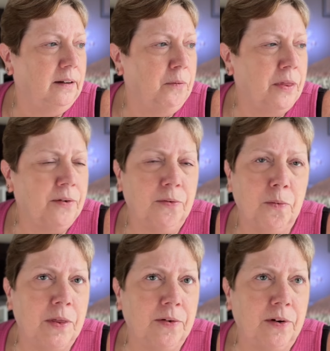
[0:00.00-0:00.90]
with
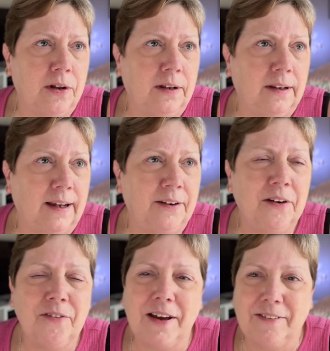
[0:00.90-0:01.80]
her all, I don't know
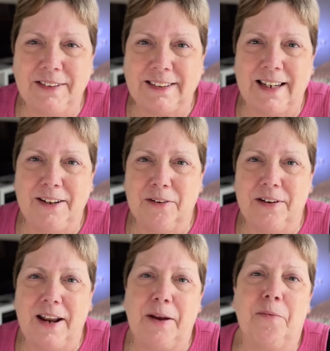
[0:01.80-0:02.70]
if I ever say your
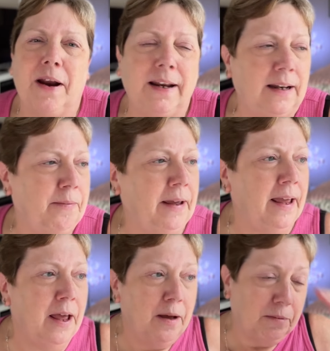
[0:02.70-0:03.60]
name right, Libby,
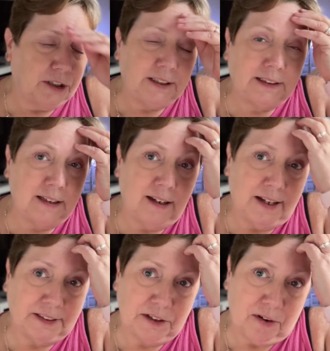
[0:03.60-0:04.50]
but she's in
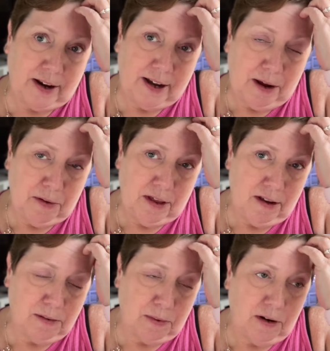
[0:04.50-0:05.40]
Alaska right now with her
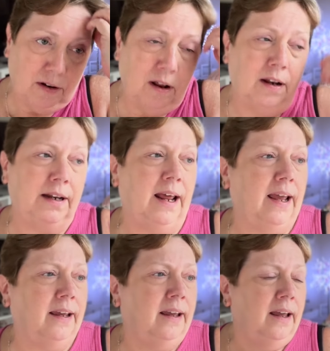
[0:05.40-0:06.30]
husband on
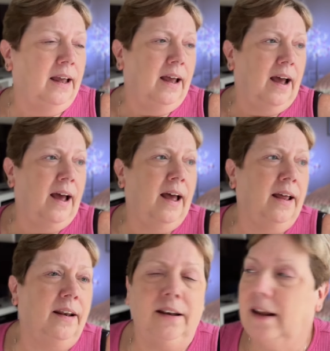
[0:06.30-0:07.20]
holiday.
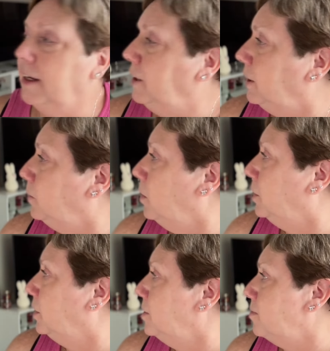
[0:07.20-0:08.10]
And I just
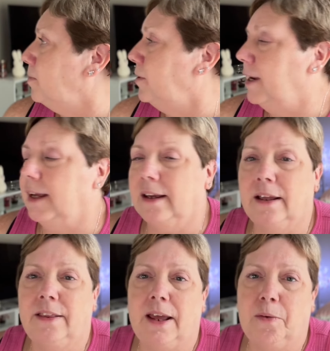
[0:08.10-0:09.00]
watched this morning
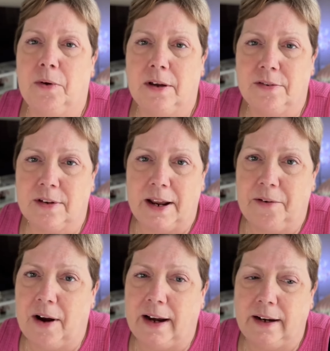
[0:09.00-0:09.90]
and they were sleigh
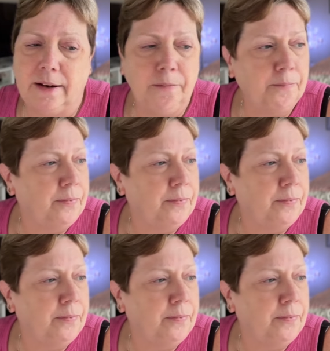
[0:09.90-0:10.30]
riding